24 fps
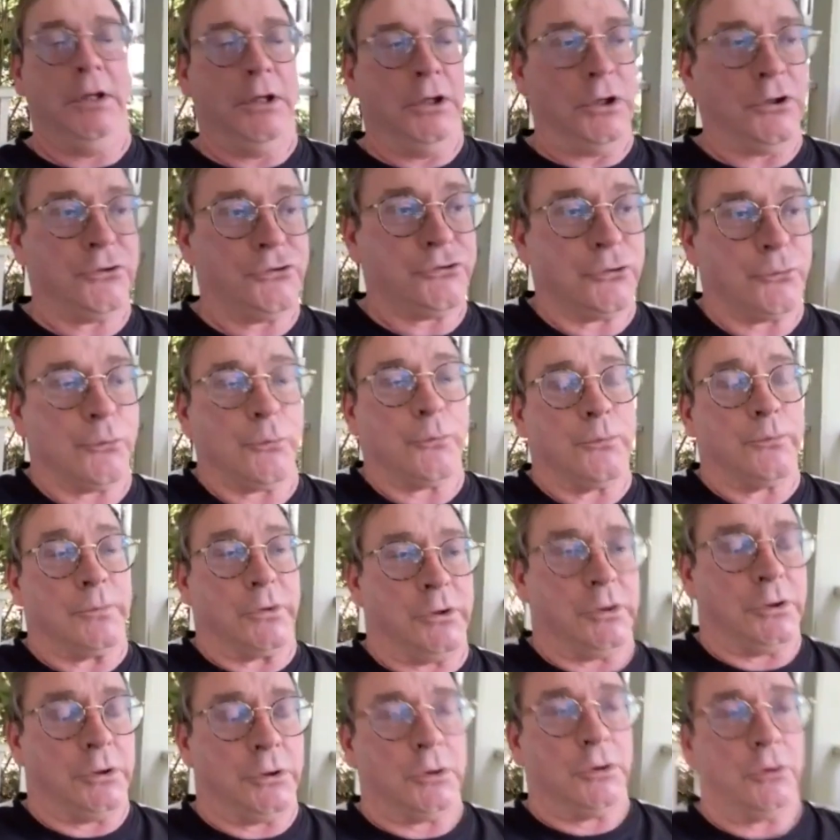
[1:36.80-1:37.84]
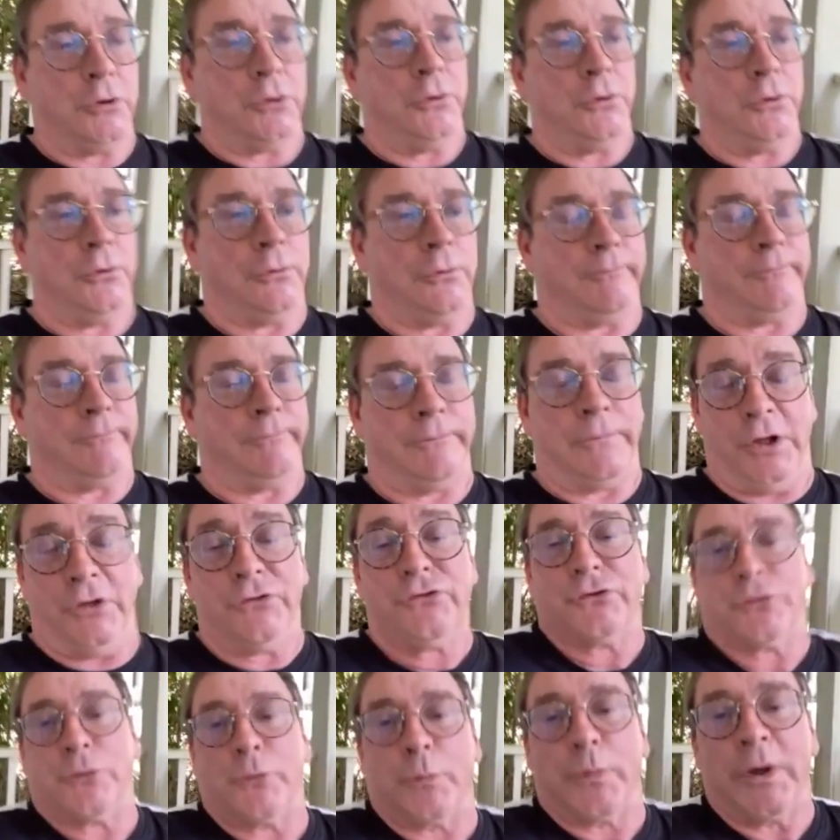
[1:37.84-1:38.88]
is to, you know, is
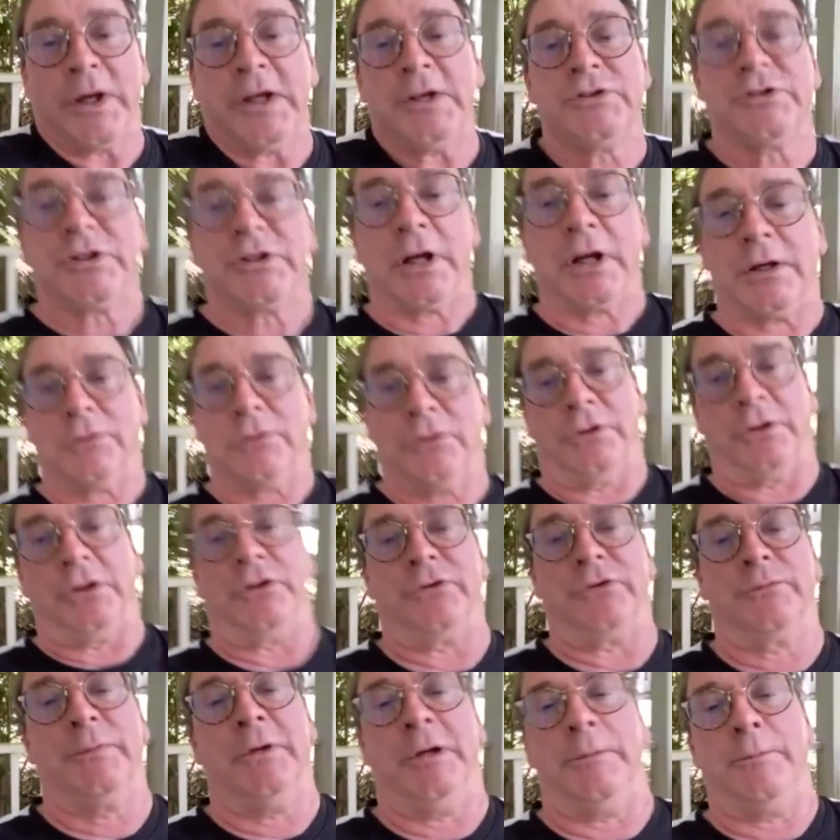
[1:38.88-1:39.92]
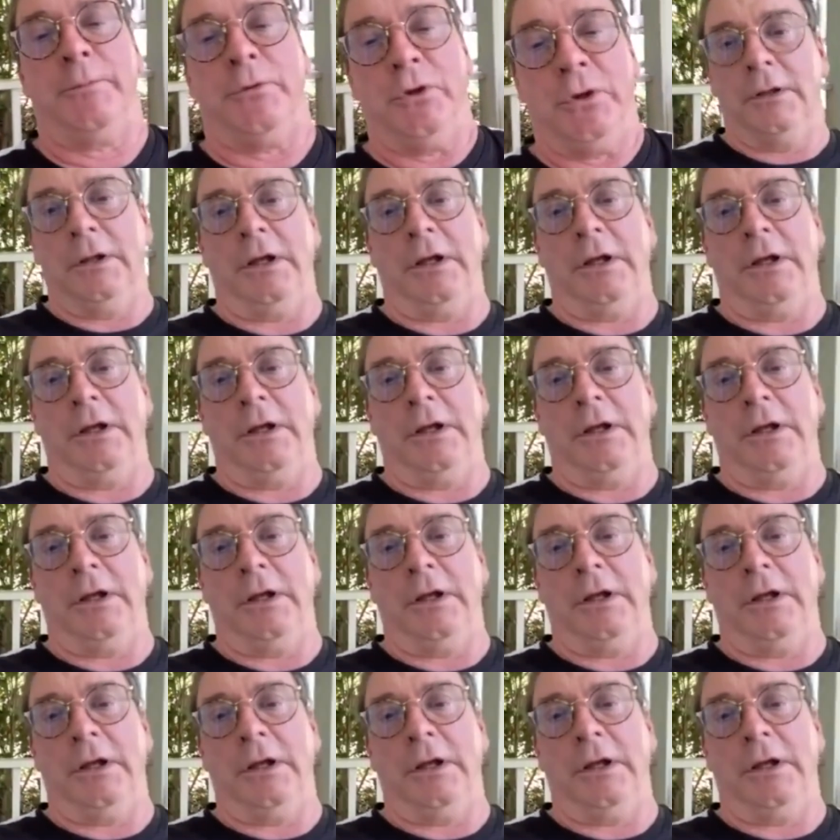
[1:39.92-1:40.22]
to reach out to these people.